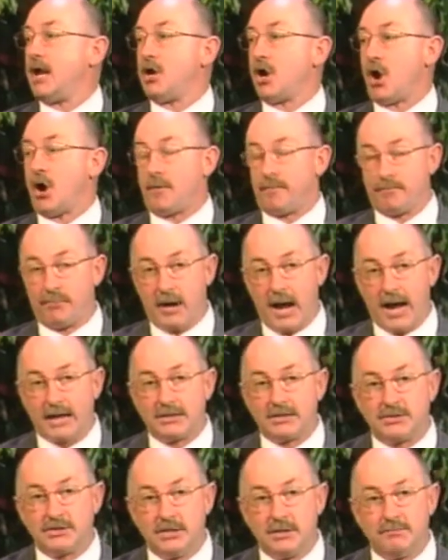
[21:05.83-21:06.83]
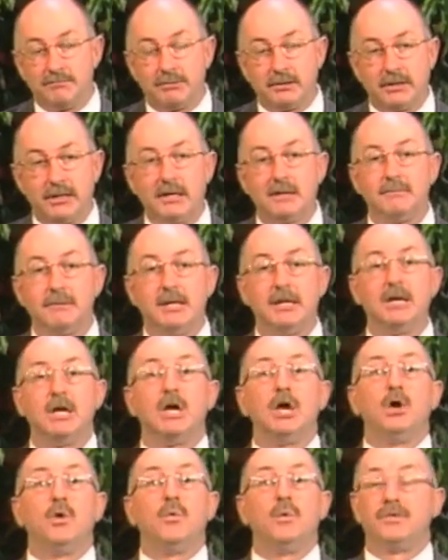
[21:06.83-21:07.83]
and are practicing
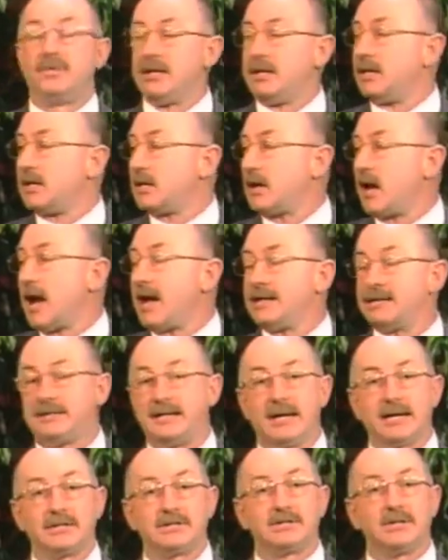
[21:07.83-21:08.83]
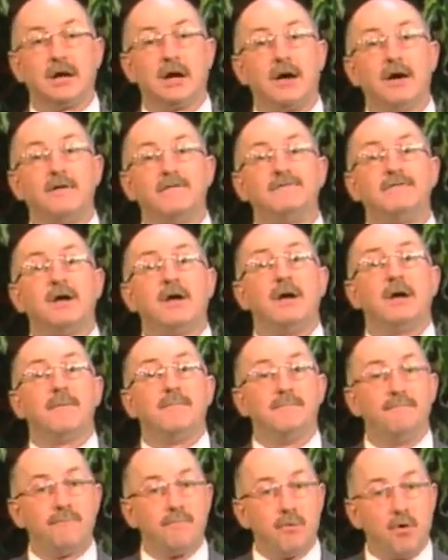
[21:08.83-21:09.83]
polygamy within the context of
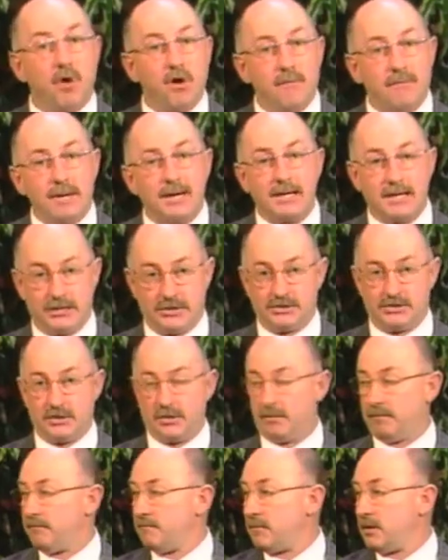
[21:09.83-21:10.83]
Mormonism,